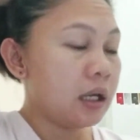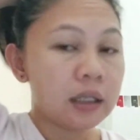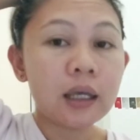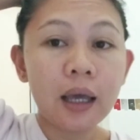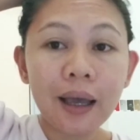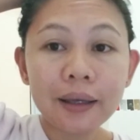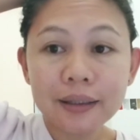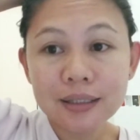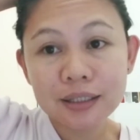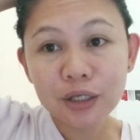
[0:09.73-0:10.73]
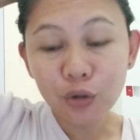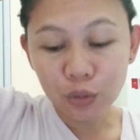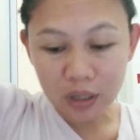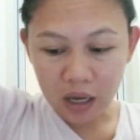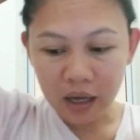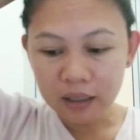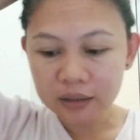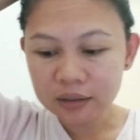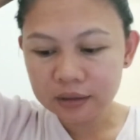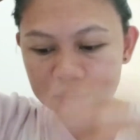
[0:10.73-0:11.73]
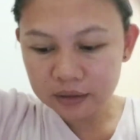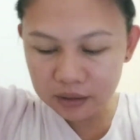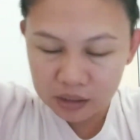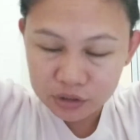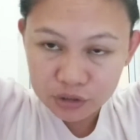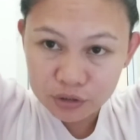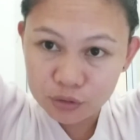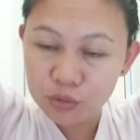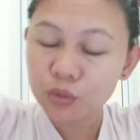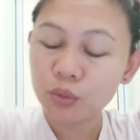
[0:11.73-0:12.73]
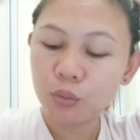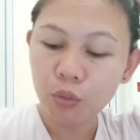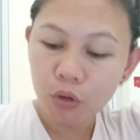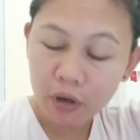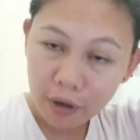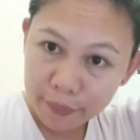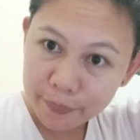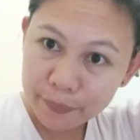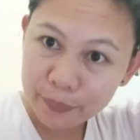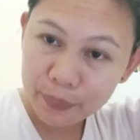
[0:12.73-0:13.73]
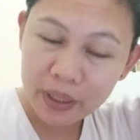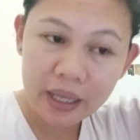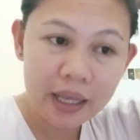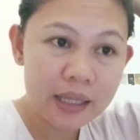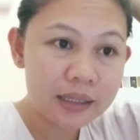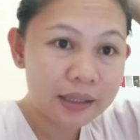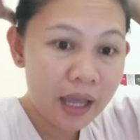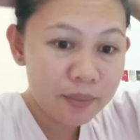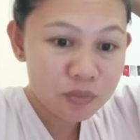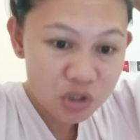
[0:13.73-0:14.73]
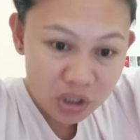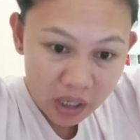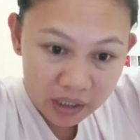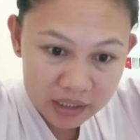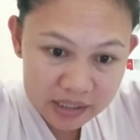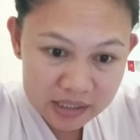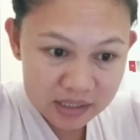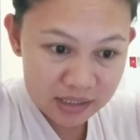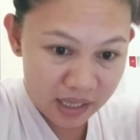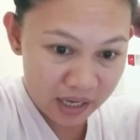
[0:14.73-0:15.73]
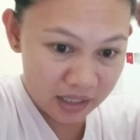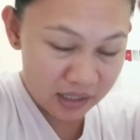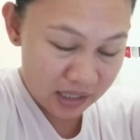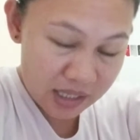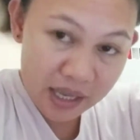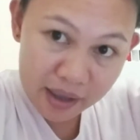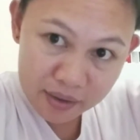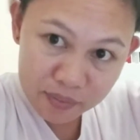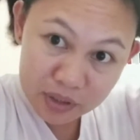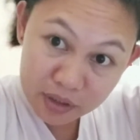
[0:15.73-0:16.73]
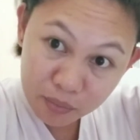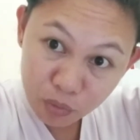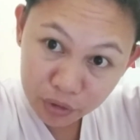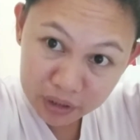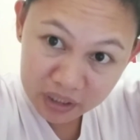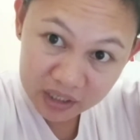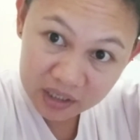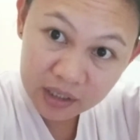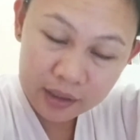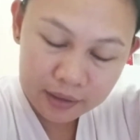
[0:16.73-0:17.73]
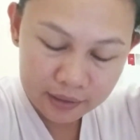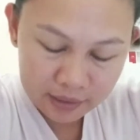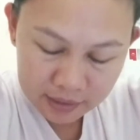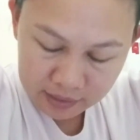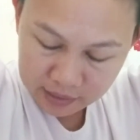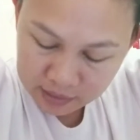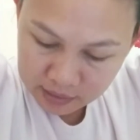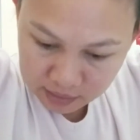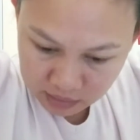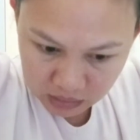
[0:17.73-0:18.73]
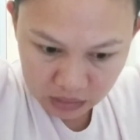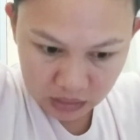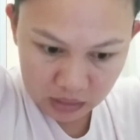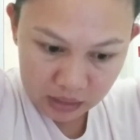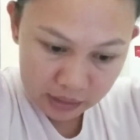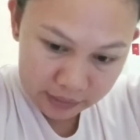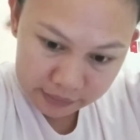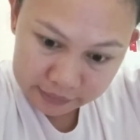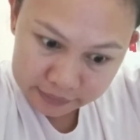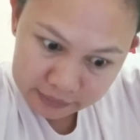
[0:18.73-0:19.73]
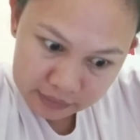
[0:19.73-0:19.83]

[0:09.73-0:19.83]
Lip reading: kagising ko lang, I just woke up. Time check is 9 a.m. in the morning. And